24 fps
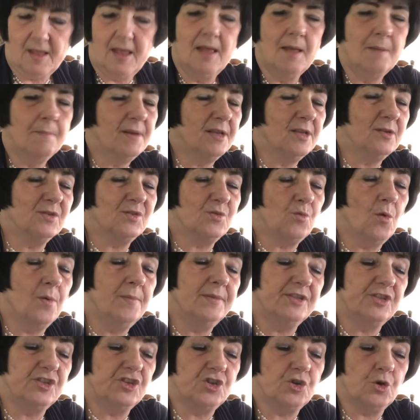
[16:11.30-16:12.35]
But it was
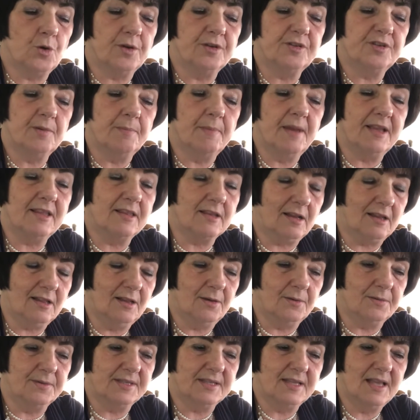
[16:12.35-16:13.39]
women's chore to make the
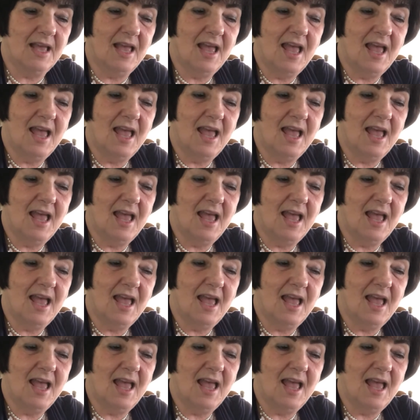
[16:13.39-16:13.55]
clothes.